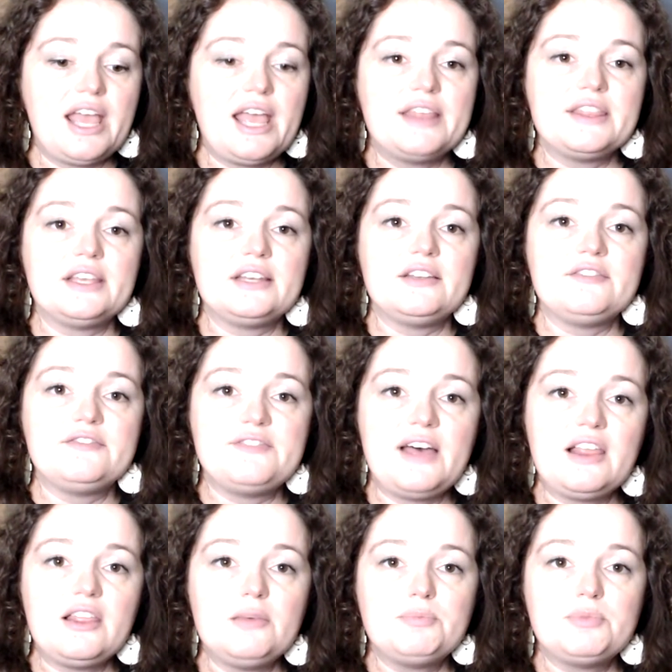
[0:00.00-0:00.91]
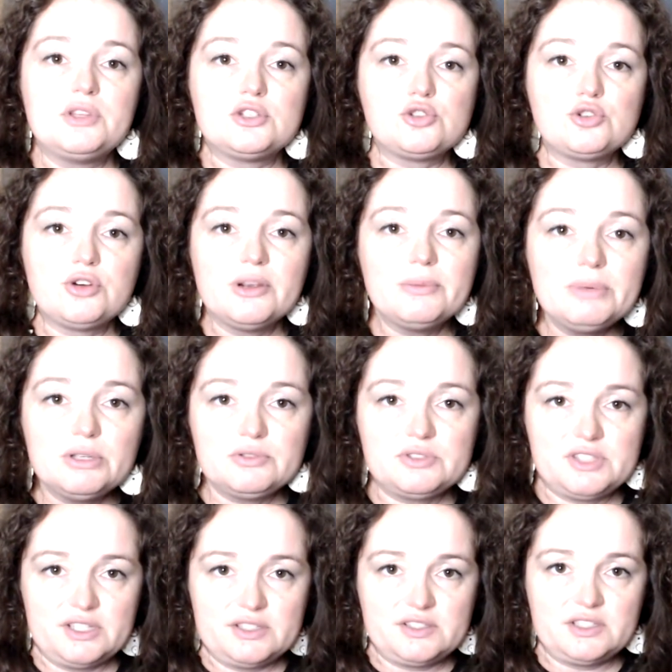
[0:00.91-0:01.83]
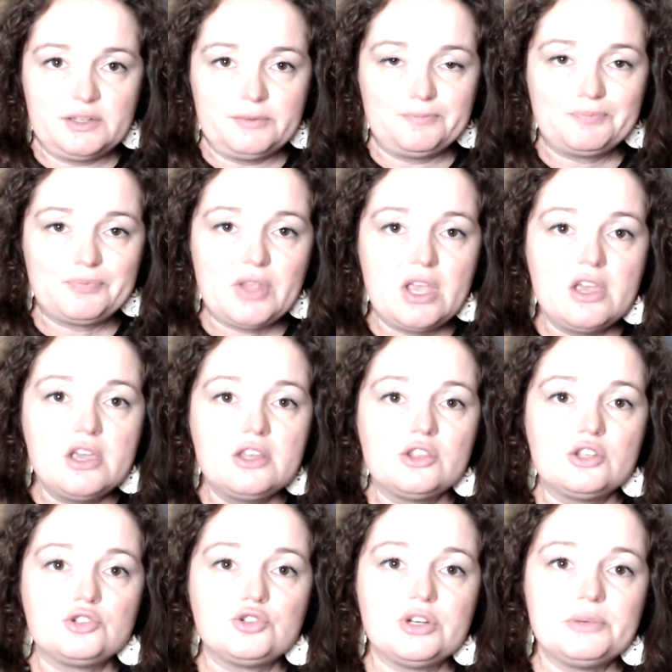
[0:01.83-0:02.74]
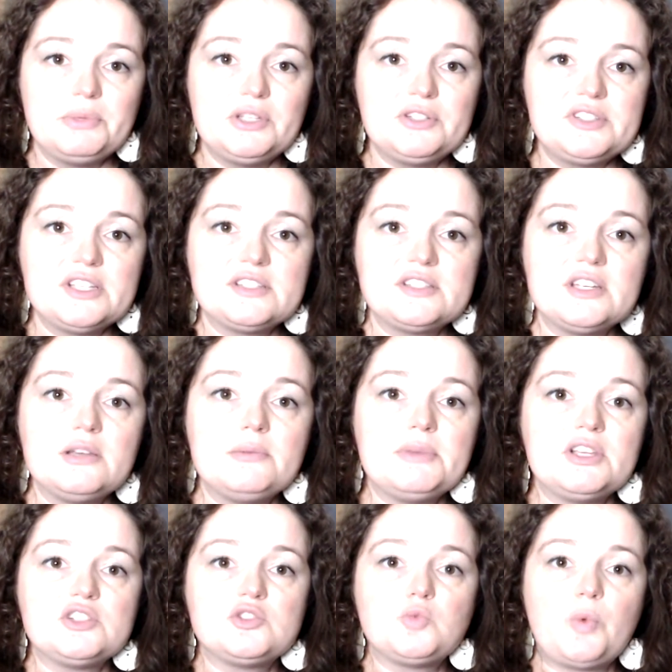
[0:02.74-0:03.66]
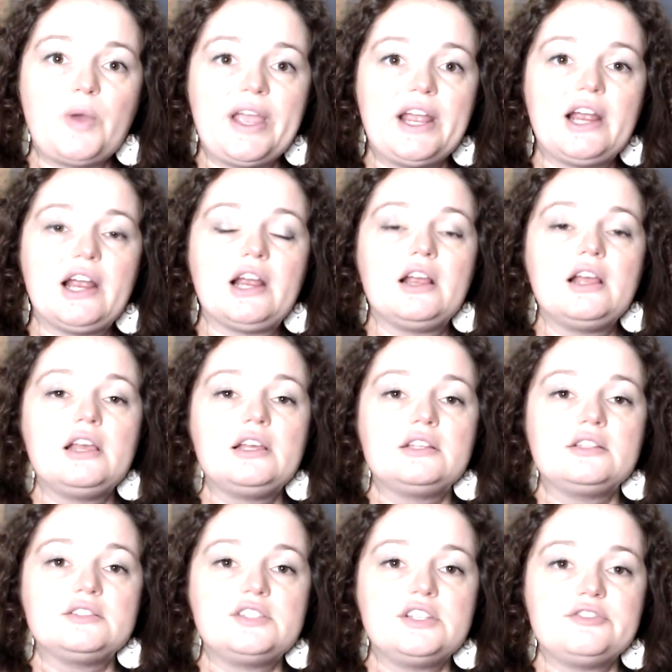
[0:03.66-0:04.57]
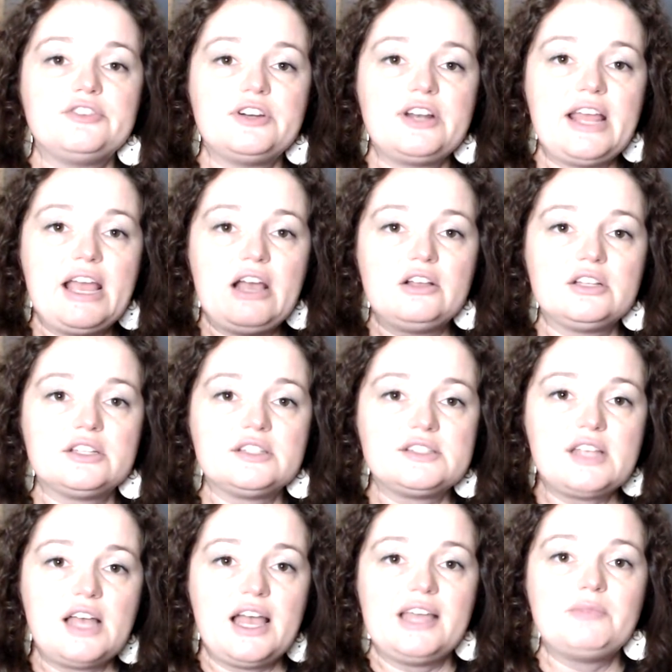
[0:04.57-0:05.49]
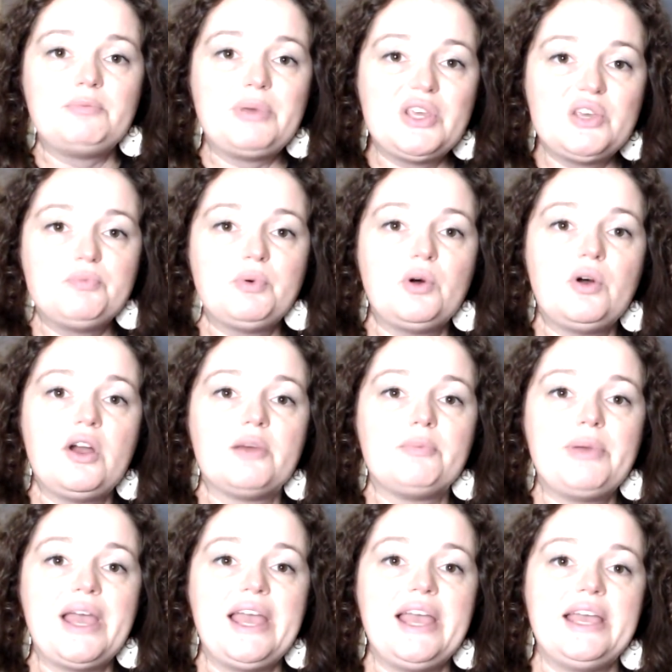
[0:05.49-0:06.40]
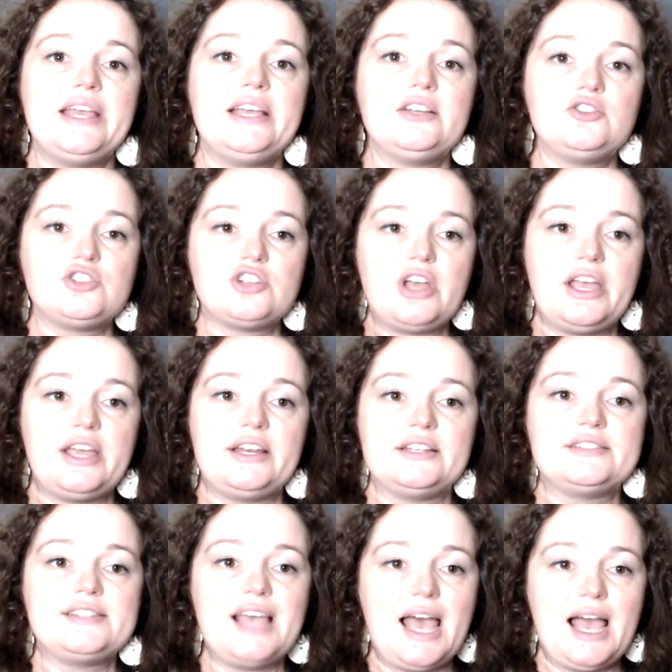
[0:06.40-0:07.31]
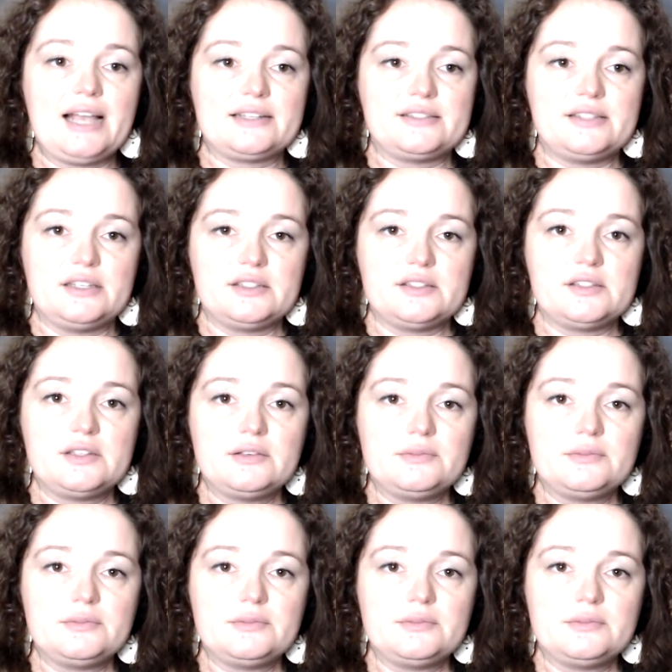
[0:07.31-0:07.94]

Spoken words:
and they developed the tribute system. The tribute system is where different outside people are paying China taxes.